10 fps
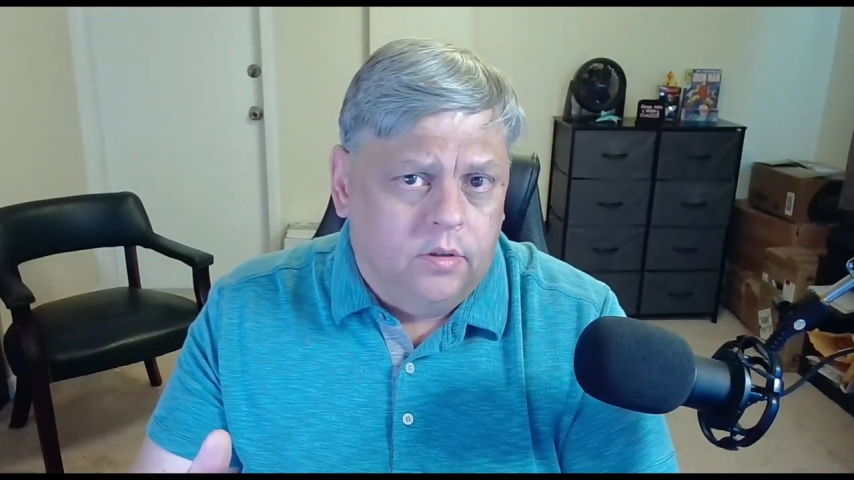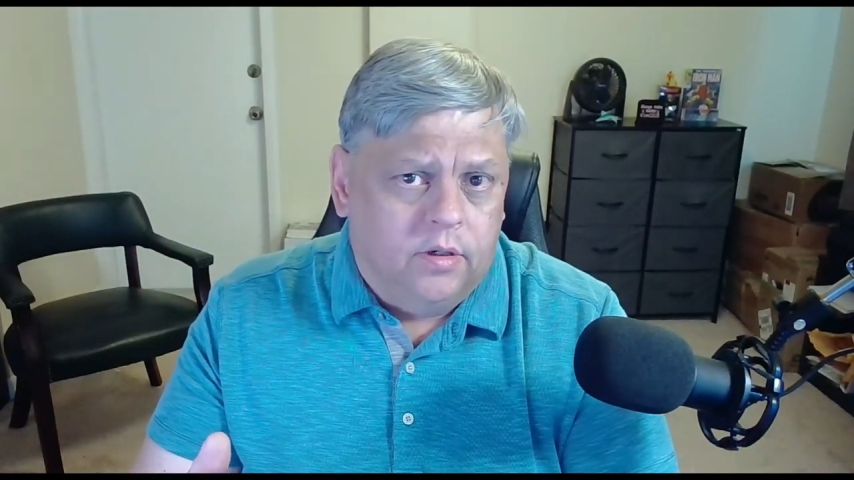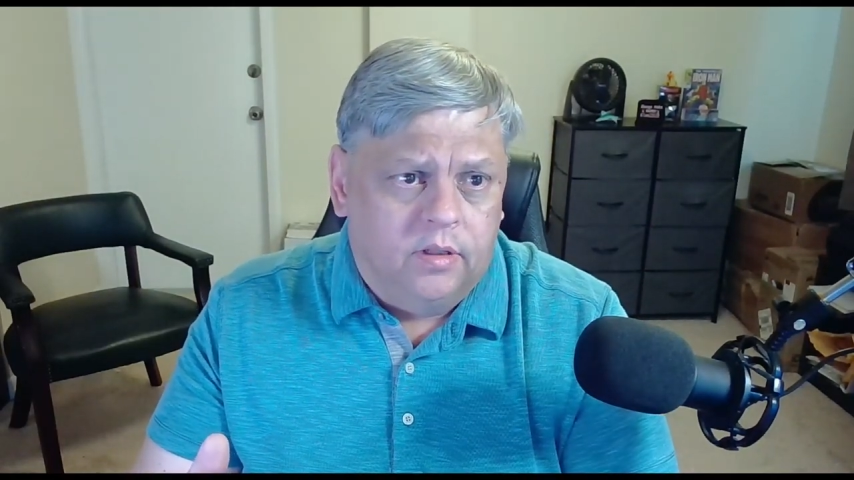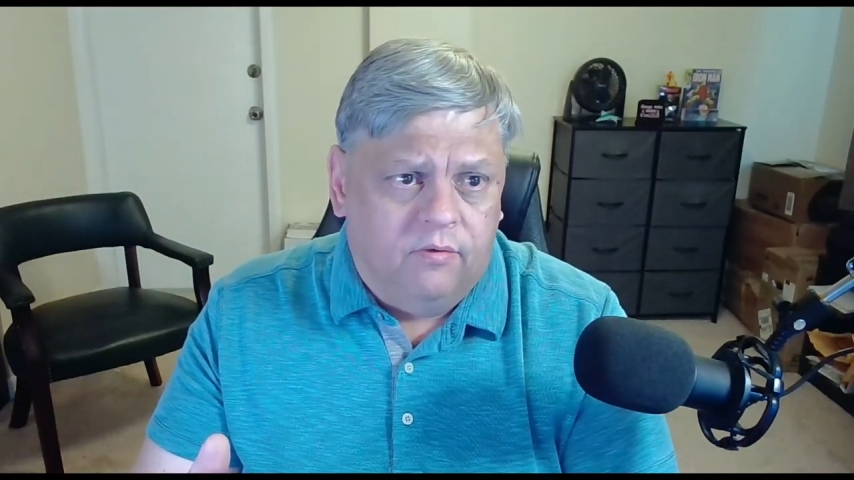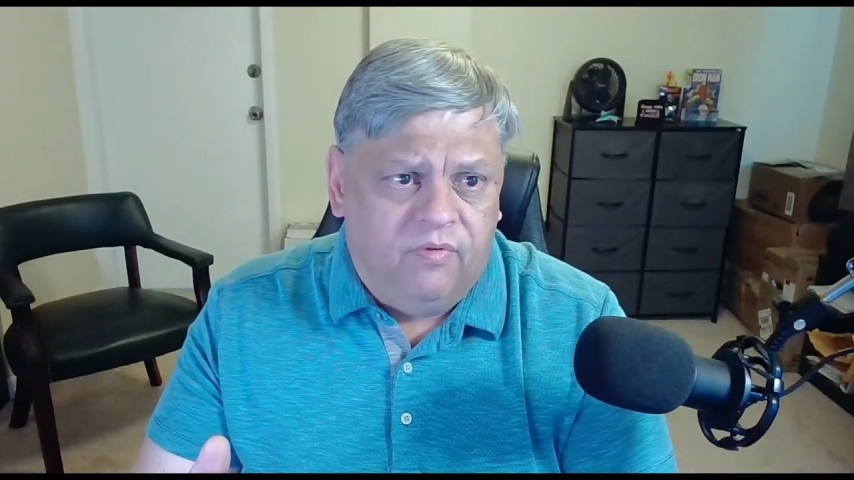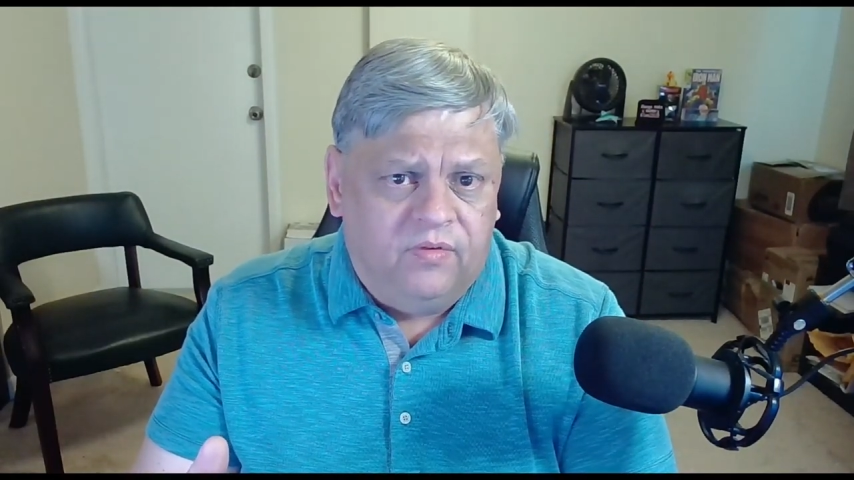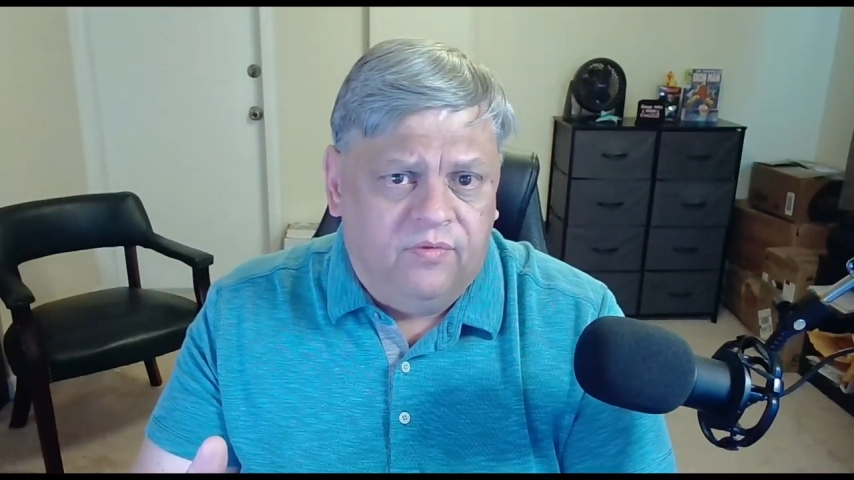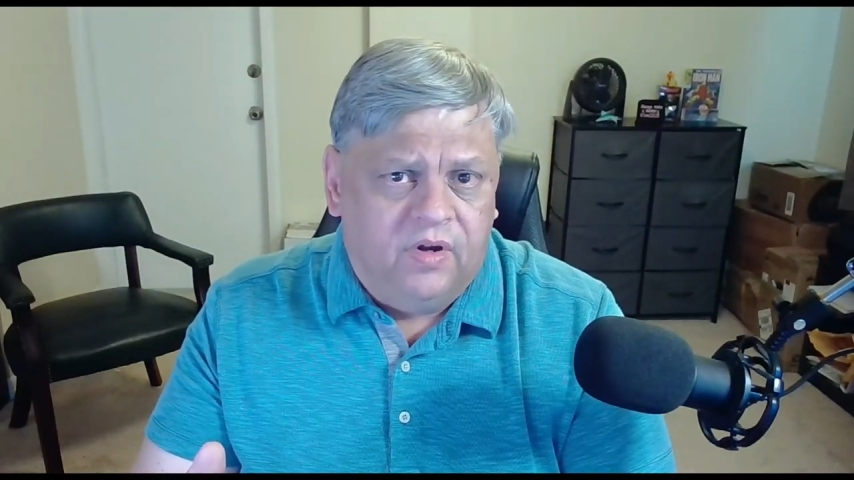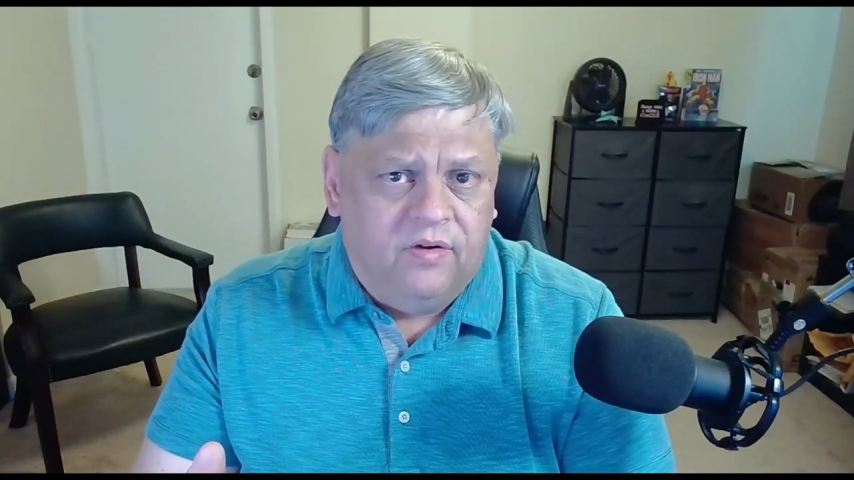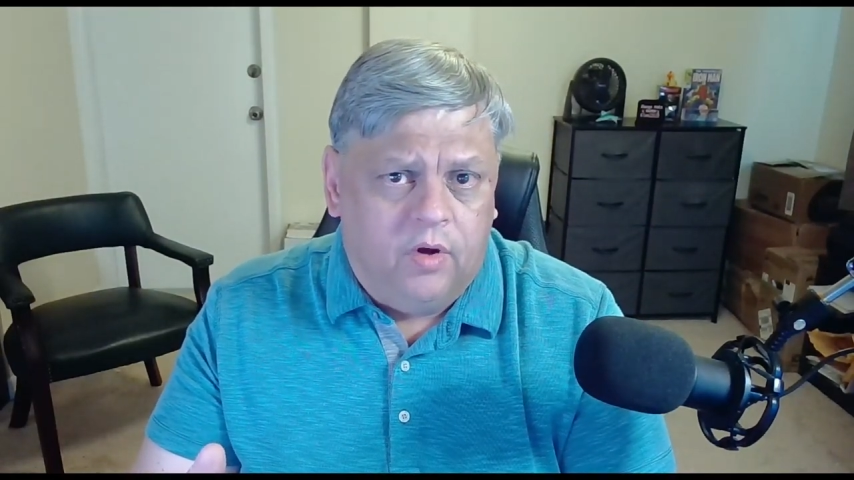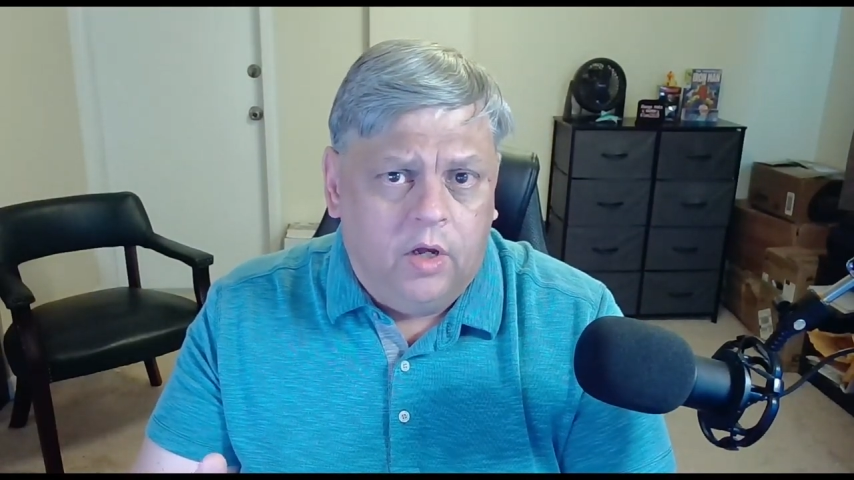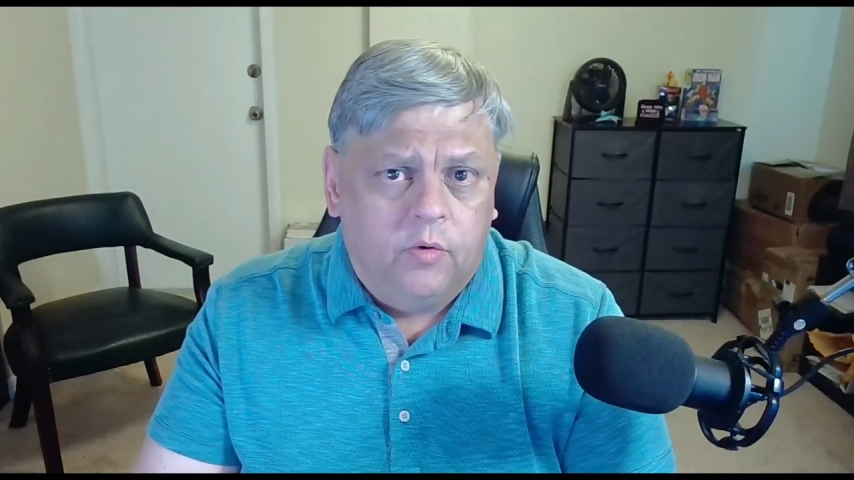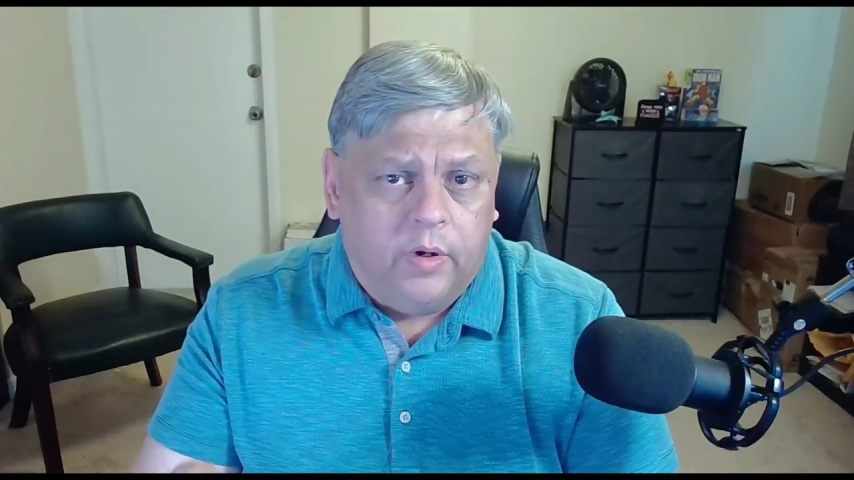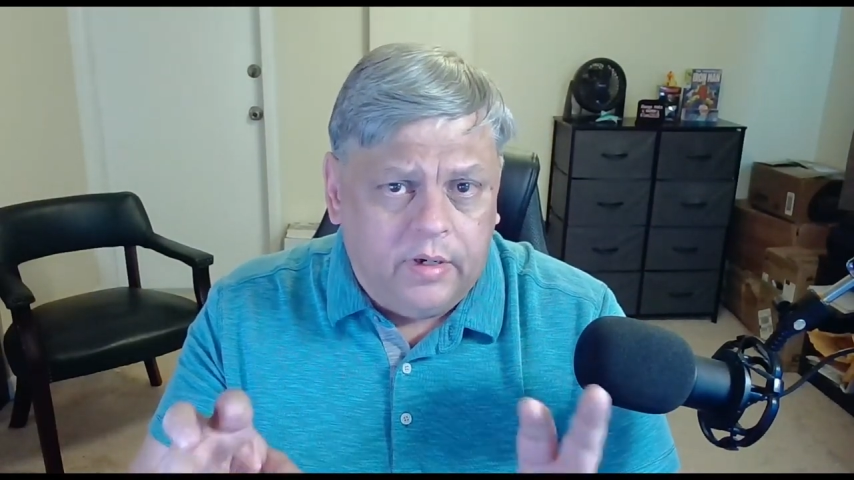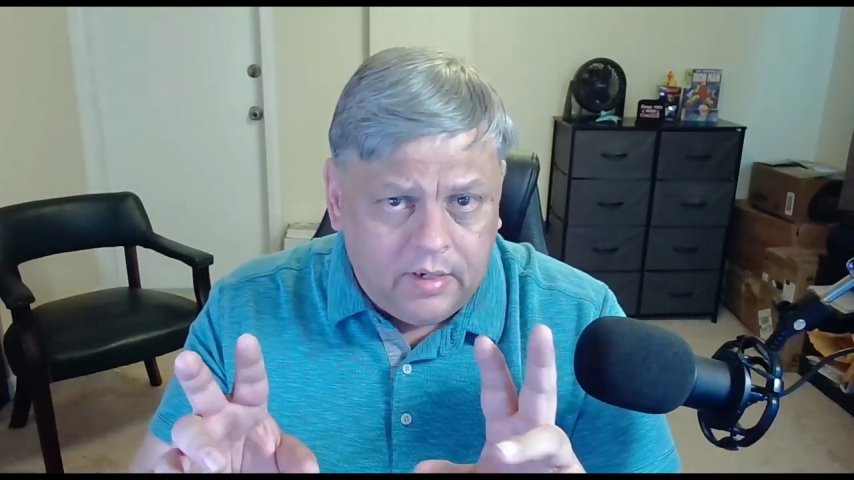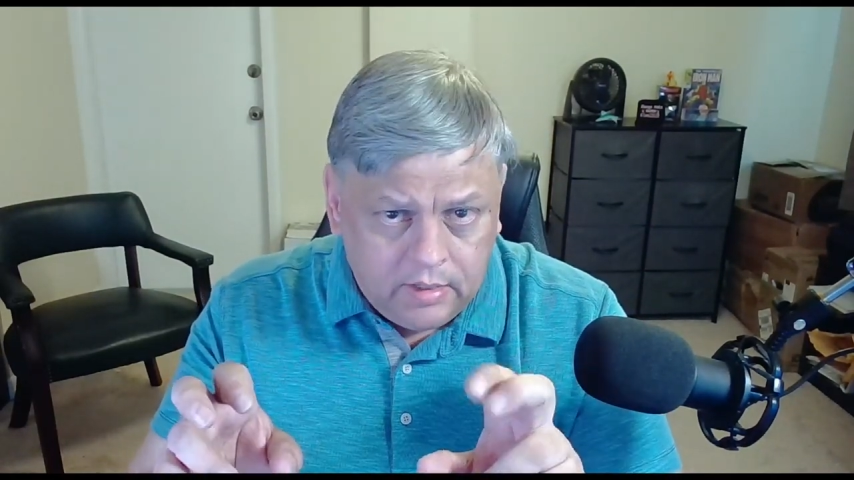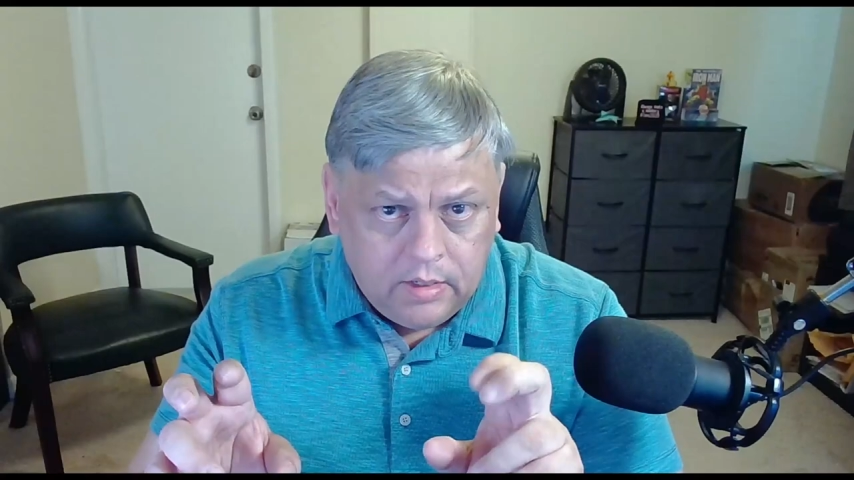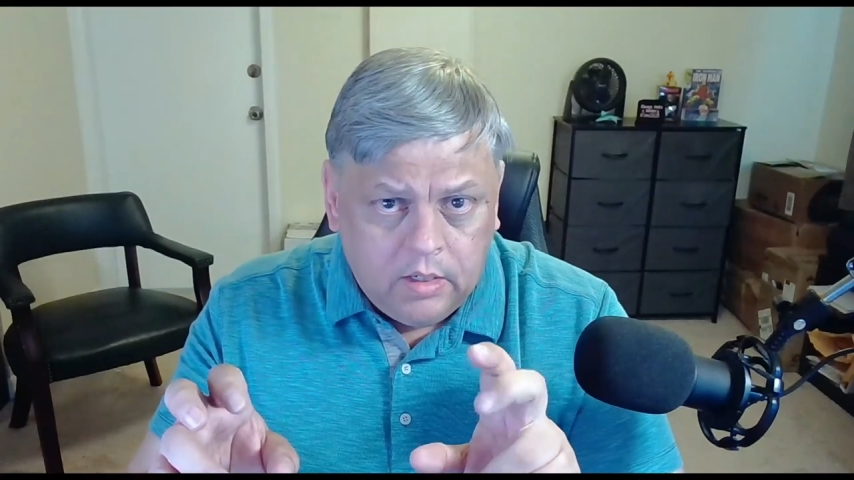look at the 5500